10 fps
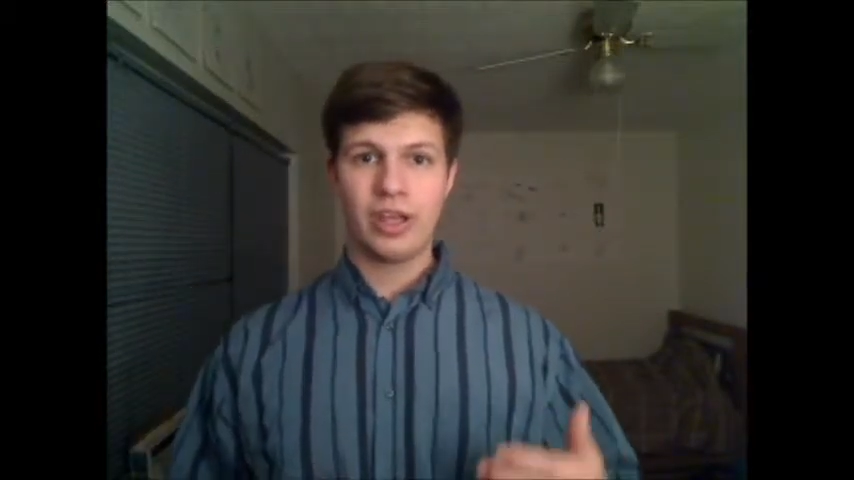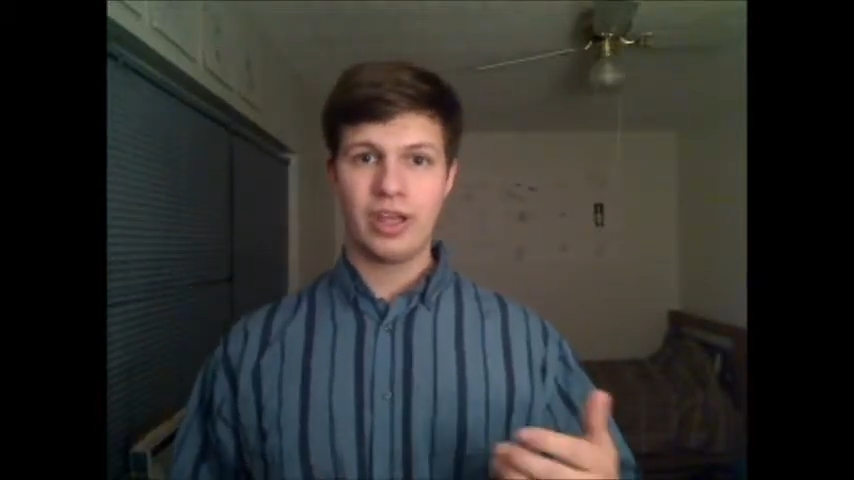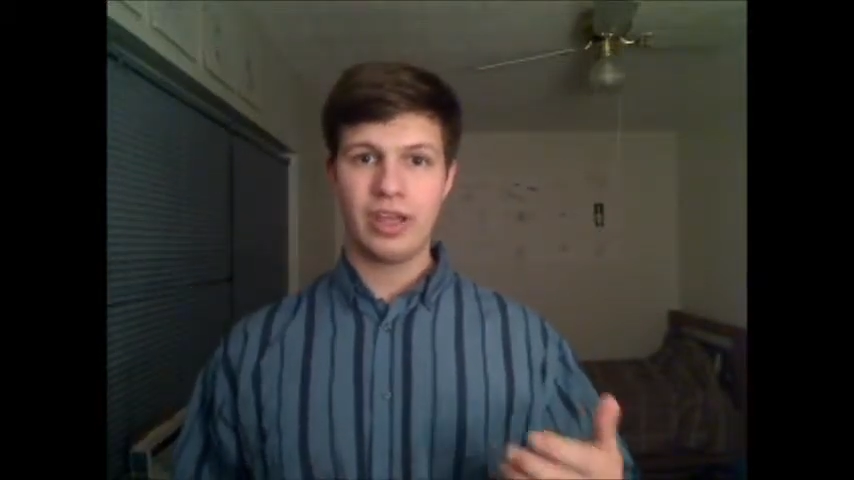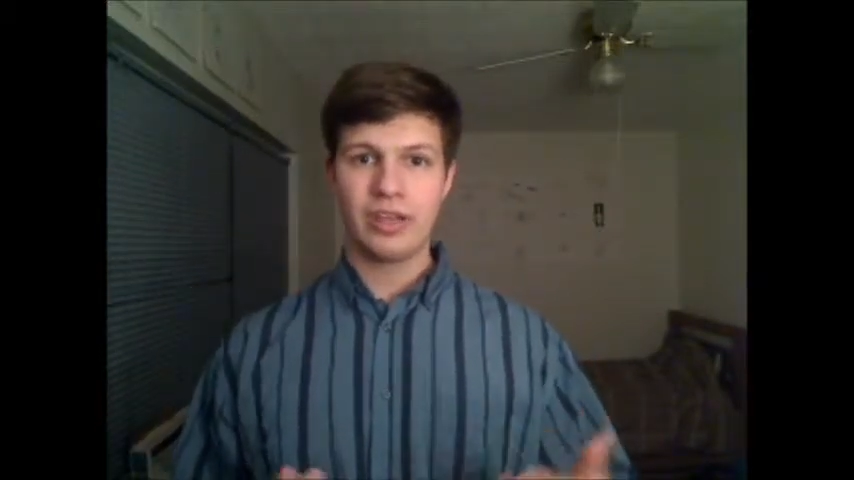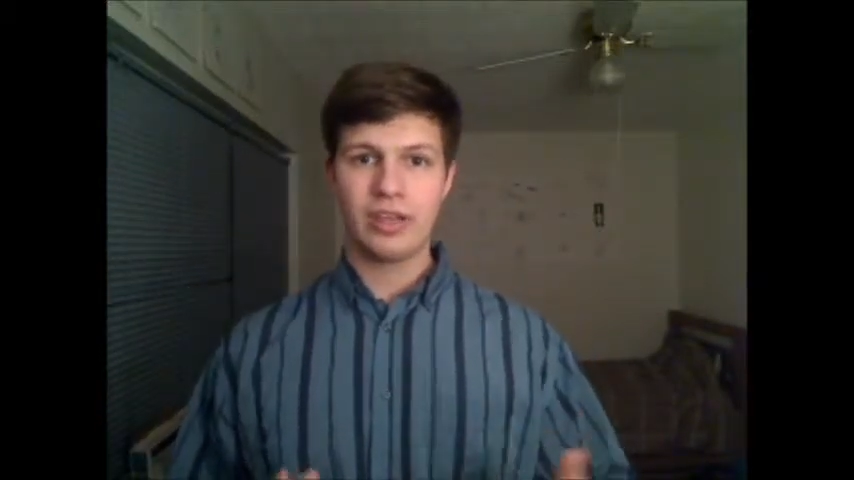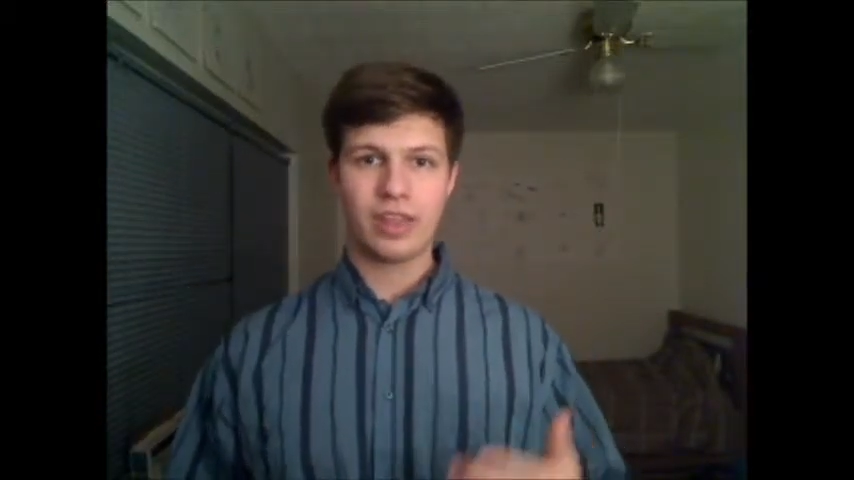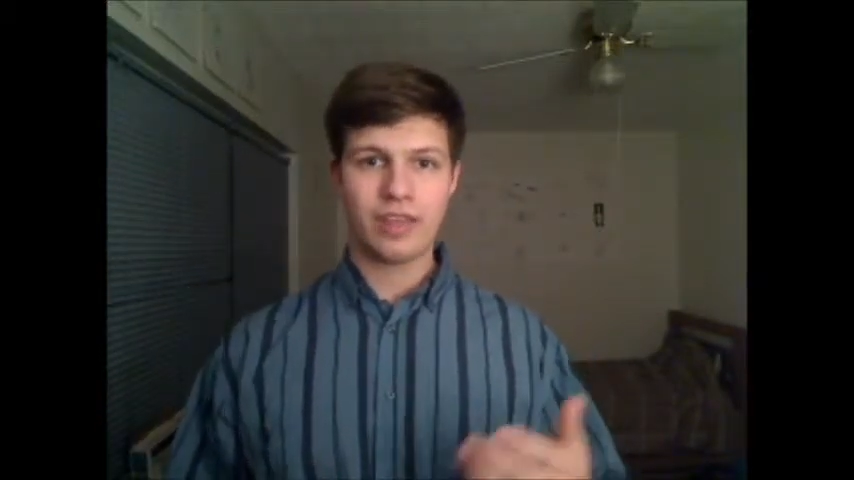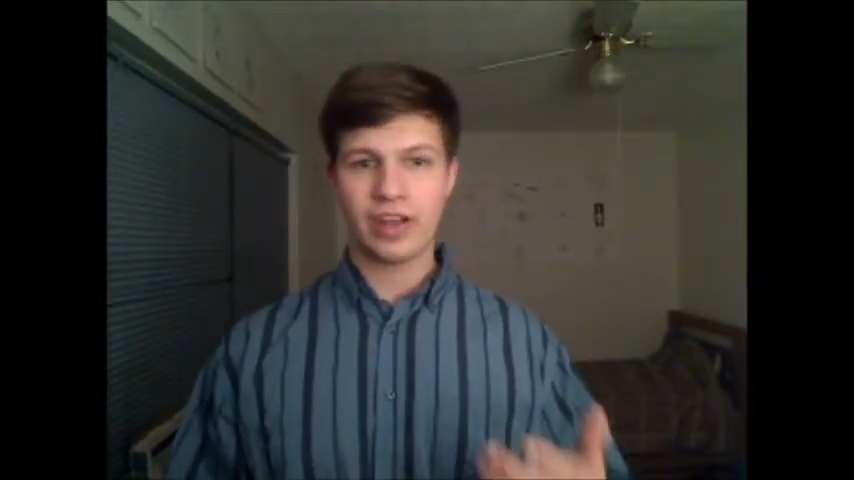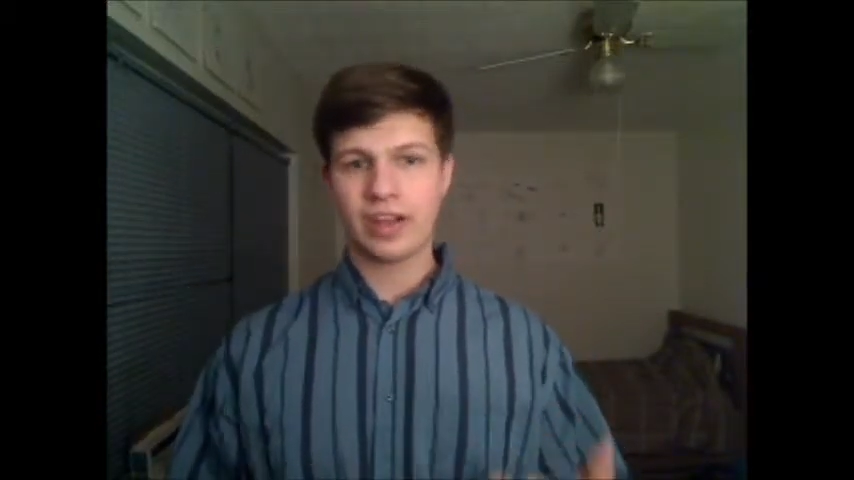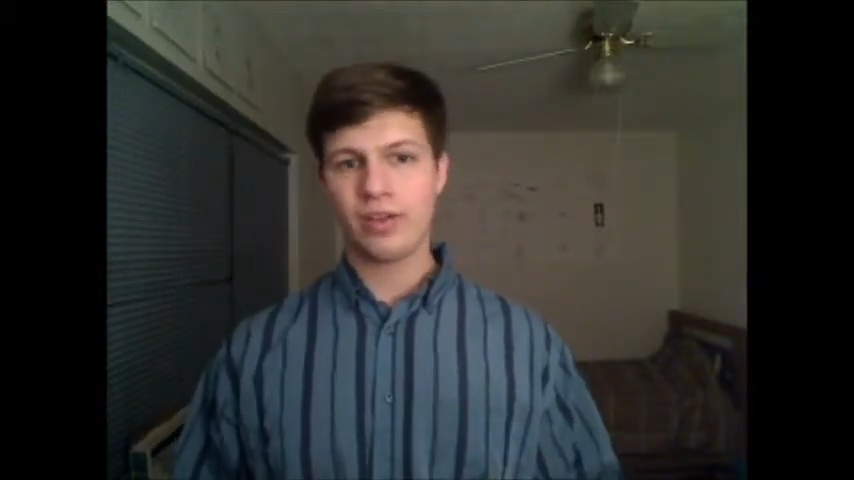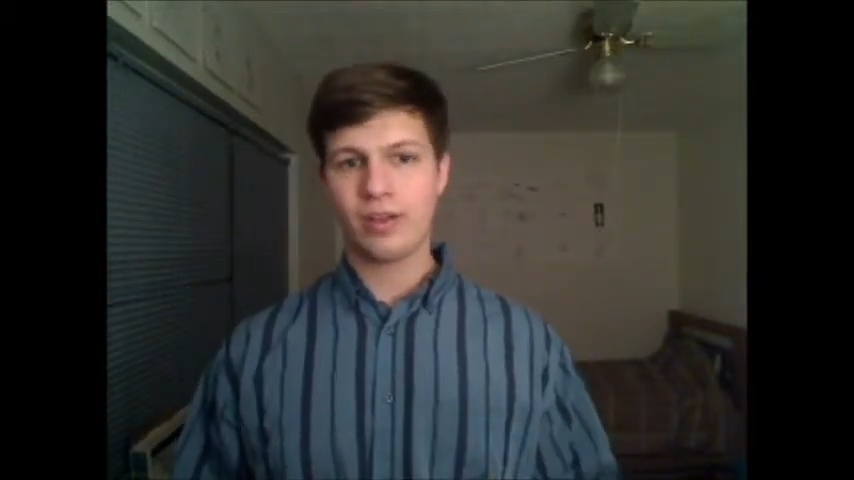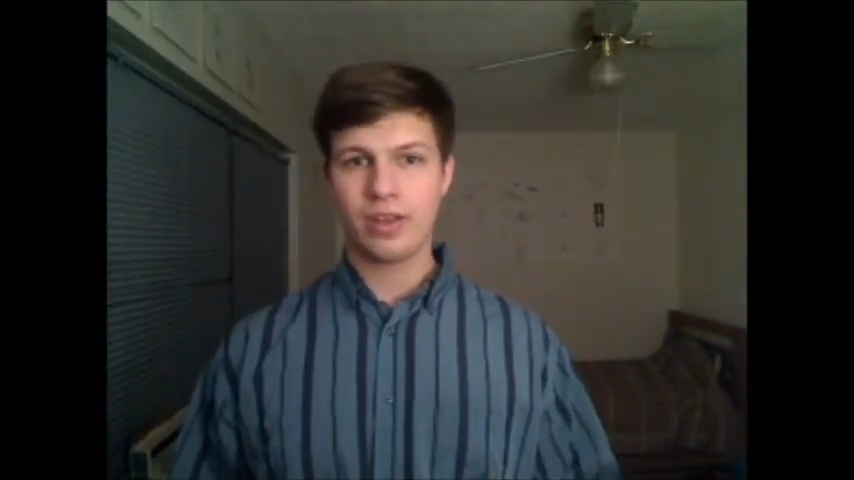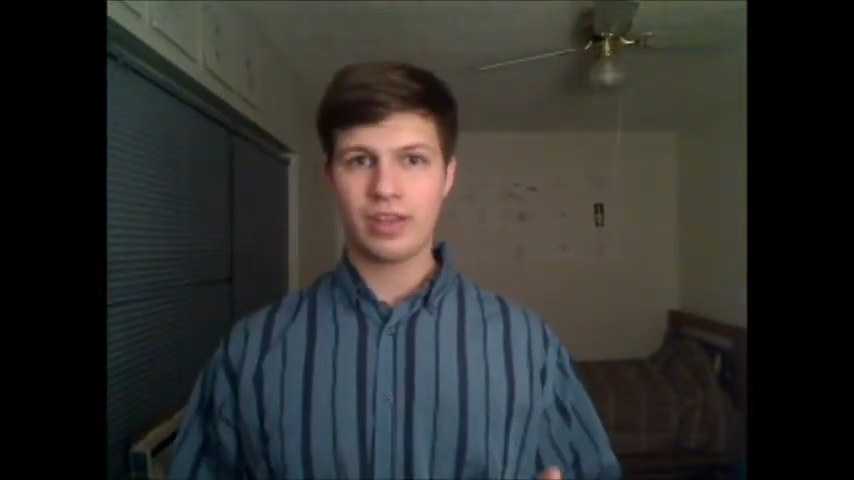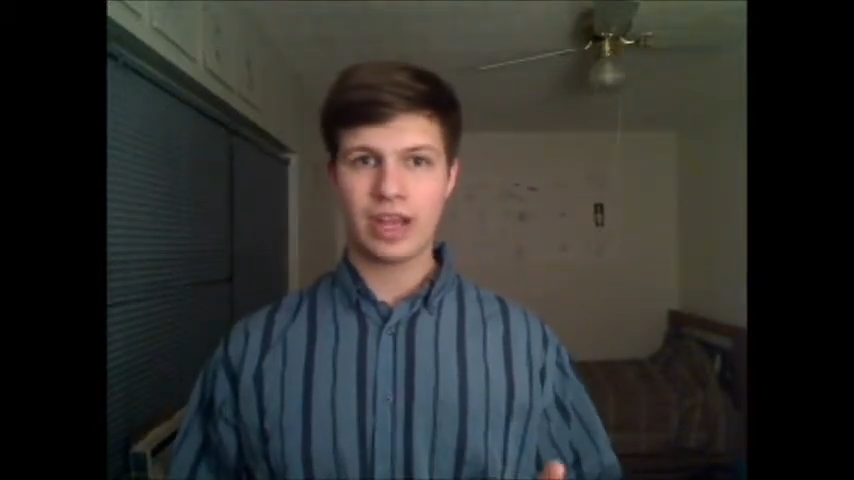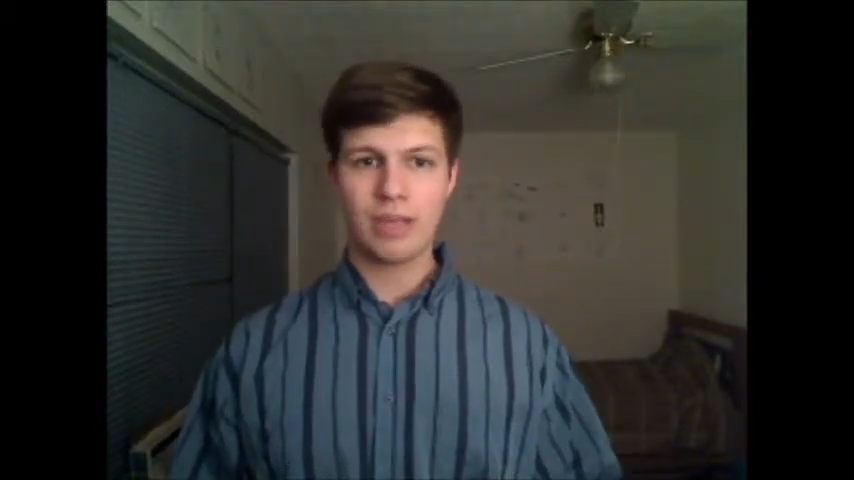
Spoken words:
and they find out that I